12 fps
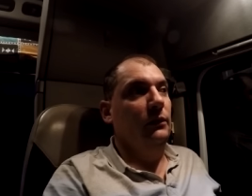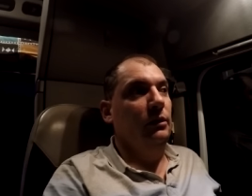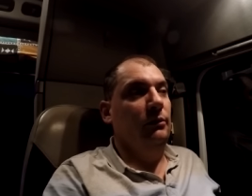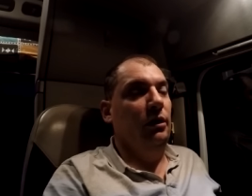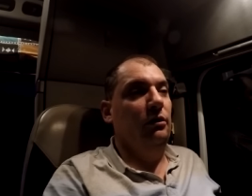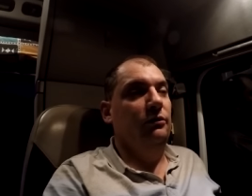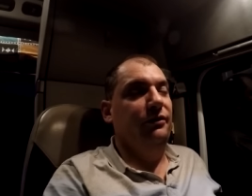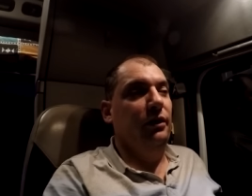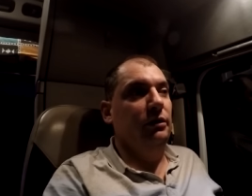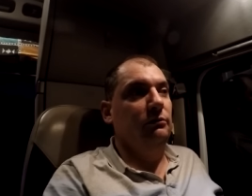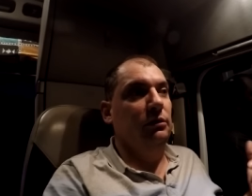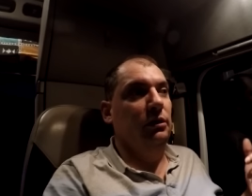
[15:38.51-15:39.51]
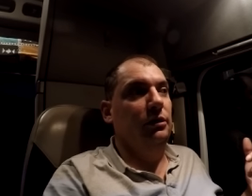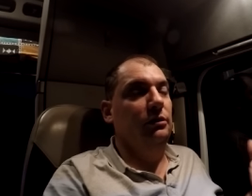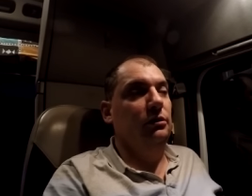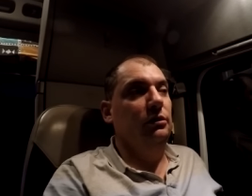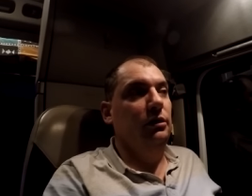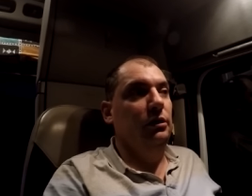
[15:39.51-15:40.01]
Matter of fact, when I
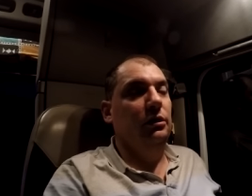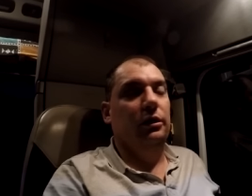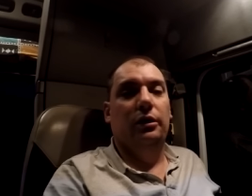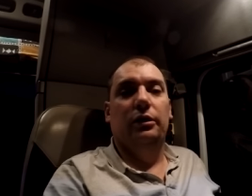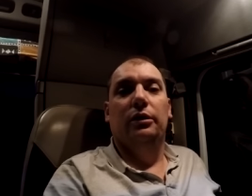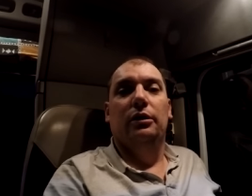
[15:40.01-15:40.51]
did the uh,